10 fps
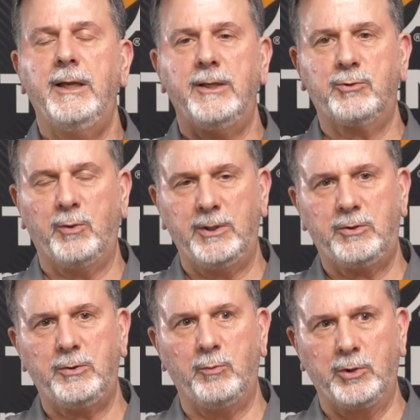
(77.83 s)
It's going
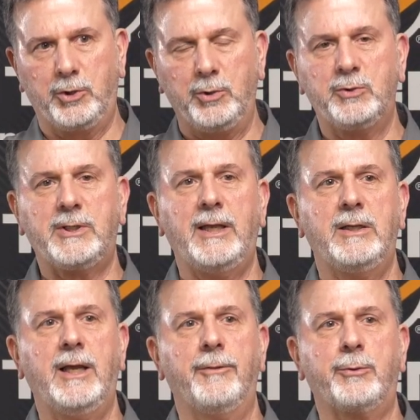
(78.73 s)
to reduce that
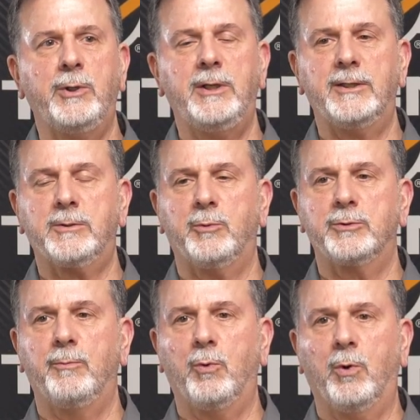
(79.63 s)
down three
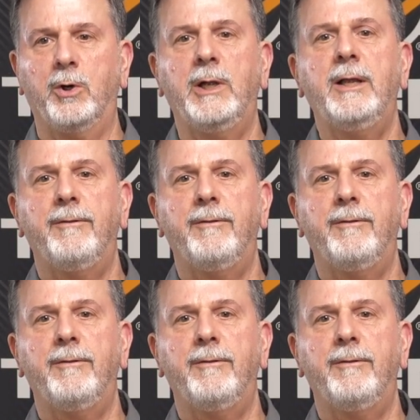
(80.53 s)
decibels more